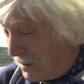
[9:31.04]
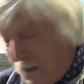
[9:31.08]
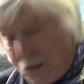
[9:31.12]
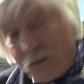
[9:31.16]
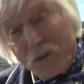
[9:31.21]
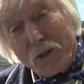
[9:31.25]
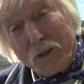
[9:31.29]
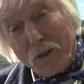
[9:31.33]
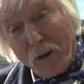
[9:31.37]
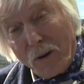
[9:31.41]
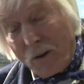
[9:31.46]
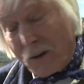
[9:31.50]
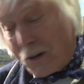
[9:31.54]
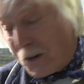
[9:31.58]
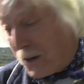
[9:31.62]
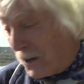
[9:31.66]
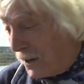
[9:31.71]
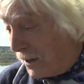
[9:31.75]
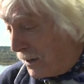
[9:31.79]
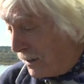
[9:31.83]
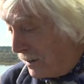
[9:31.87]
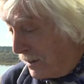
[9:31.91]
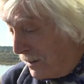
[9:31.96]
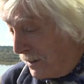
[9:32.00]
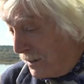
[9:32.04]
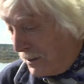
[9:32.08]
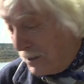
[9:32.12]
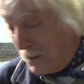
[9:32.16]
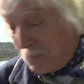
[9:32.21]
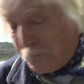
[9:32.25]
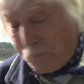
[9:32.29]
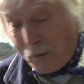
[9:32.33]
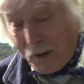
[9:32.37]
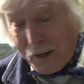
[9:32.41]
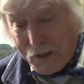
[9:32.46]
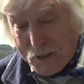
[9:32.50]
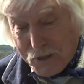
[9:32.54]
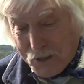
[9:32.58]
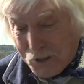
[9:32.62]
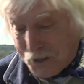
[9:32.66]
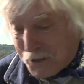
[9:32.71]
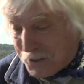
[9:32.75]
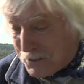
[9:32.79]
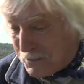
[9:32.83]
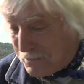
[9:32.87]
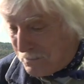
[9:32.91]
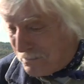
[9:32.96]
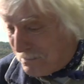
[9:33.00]
historically, the place
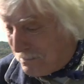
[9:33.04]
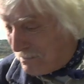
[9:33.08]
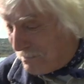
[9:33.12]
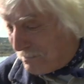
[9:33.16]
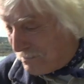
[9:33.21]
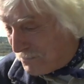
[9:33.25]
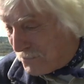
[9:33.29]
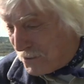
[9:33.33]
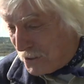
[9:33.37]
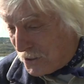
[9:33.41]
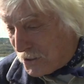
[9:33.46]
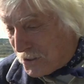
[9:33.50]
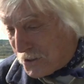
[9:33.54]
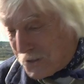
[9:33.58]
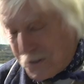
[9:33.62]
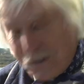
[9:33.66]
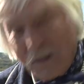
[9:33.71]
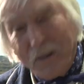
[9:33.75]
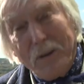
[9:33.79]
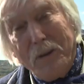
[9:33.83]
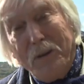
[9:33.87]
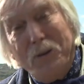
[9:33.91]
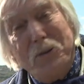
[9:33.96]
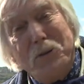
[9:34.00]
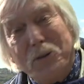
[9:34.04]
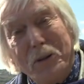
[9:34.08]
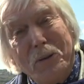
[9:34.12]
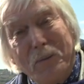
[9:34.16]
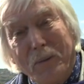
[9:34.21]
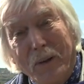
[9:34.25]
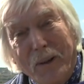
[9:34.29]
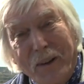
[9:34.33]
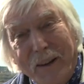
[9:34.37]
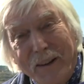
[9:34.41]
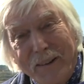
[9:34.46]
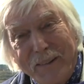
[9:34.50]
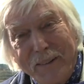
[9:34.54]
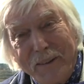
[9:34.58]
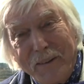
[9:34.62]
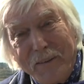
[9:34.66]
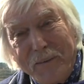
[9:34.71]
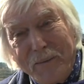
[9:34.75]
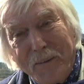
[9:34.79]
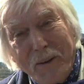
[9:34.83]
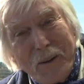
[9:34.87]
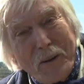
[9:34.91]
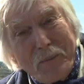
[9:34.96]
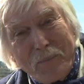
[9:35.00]
is just oozing with it.
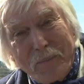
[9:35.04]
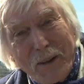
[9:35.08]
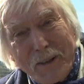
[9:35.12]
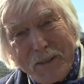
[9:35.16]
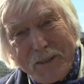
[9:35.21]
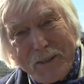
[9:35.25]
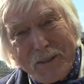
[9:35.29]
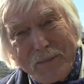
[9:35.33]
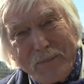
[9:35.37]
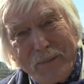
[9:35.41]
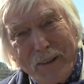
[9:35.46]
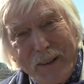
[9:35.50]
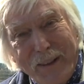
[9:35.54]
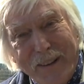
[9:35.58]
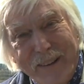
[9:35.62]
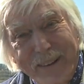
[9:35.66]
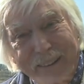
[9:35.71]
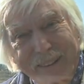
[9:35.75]
What a place to be.